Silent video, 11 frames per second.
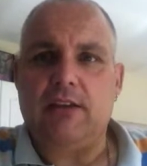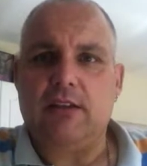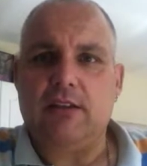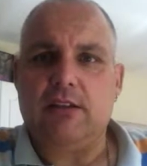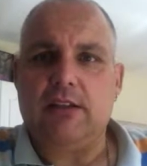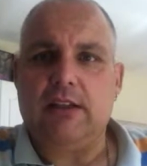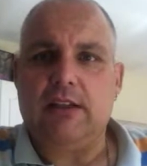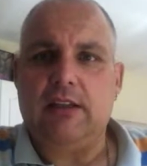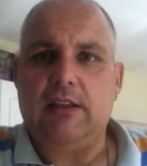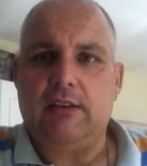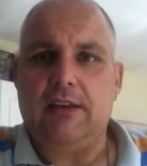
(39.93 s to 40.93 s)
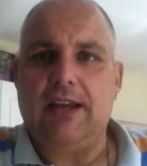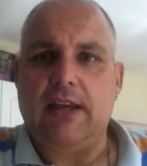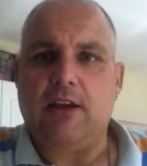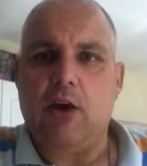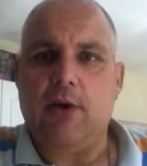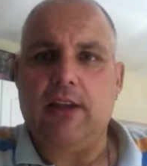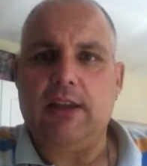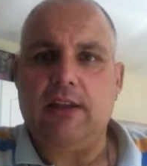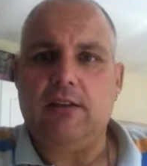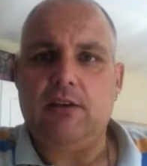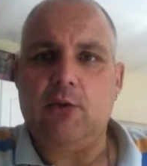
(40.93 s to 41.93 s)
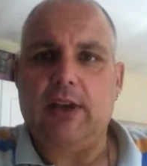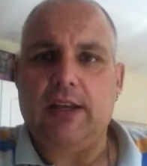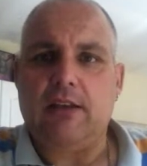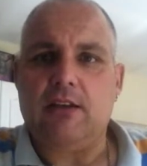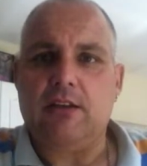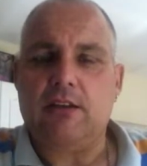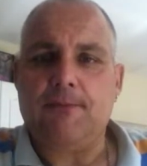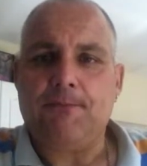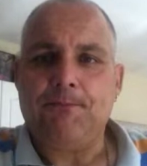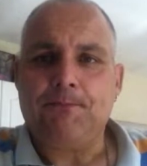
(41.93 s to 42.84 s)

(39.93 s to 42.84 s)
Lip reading: to get going, then do it. Because